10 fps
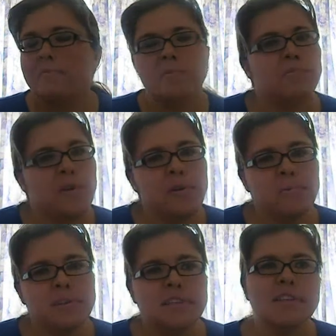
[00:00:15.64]
I've been
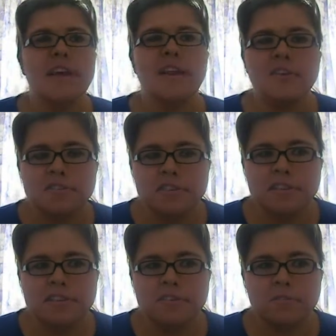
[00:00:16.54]
very busy, lots of
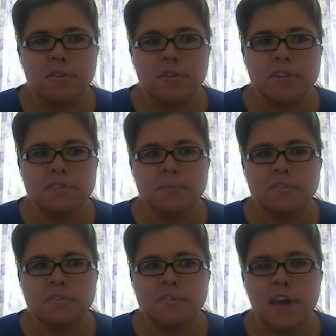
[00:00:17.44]
things have gone wrong this
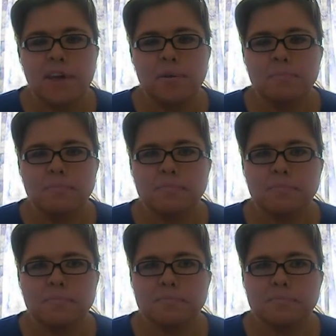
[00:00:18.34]
month, um,